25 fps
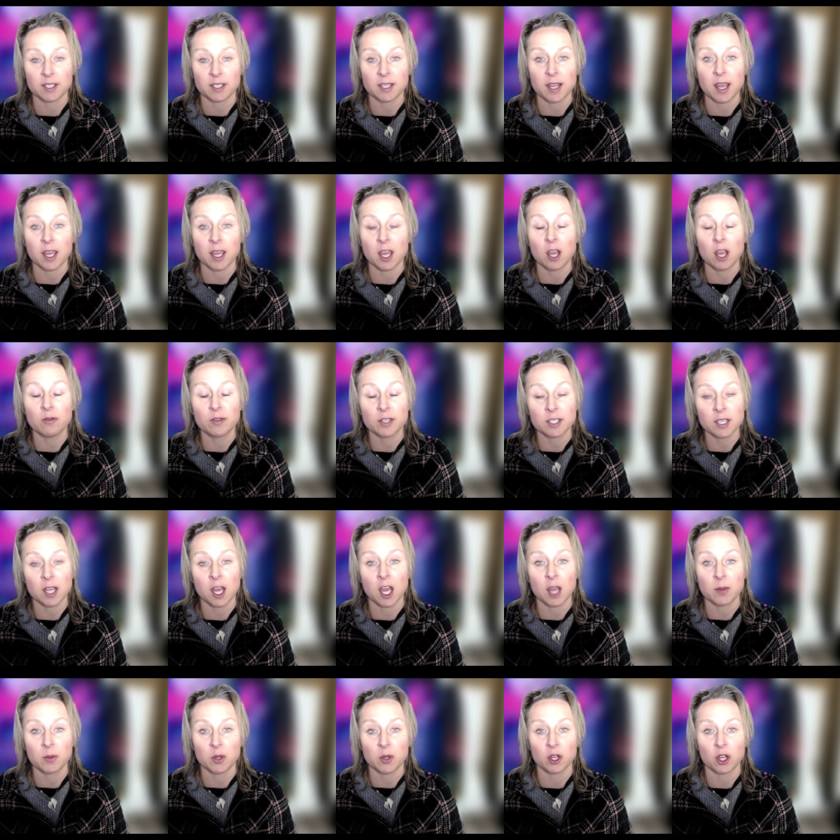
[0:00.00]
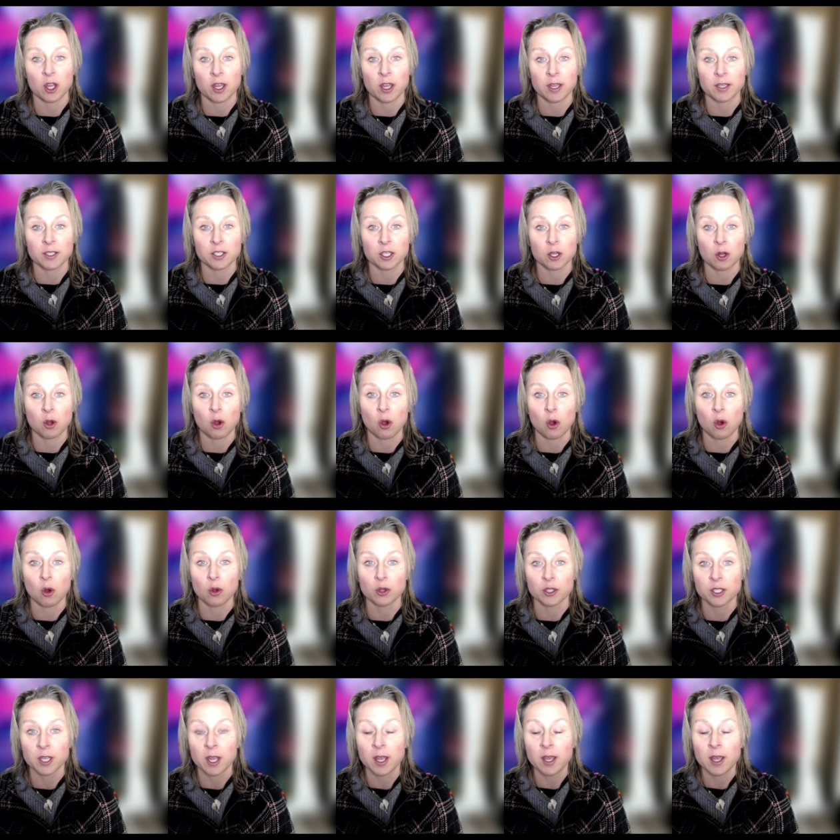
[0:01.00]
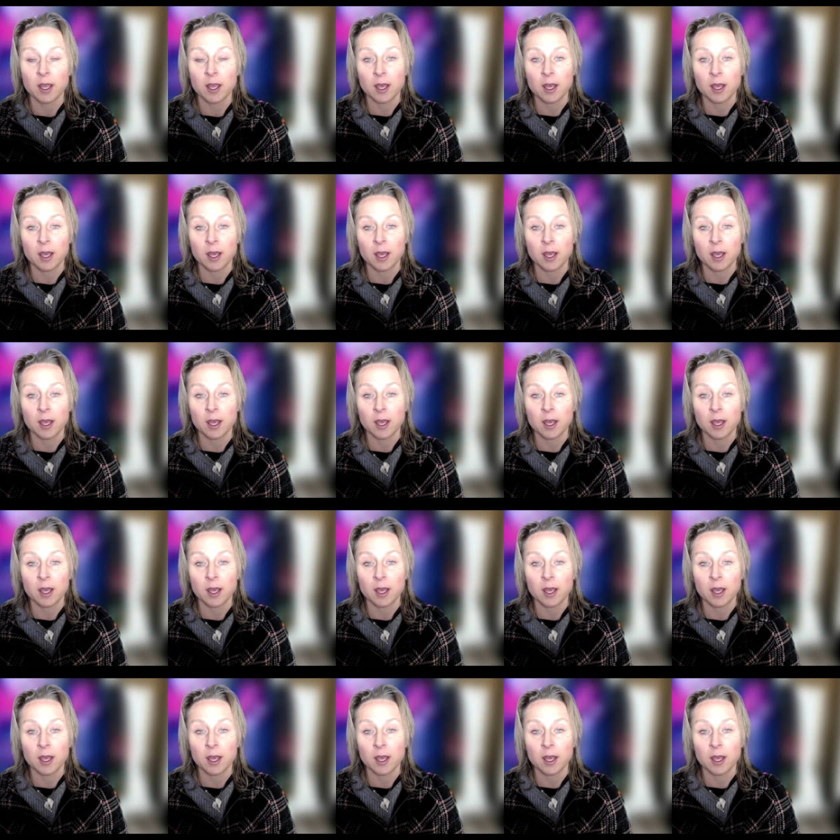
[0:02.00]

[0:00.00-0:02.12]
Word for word: day, over time you're going to cause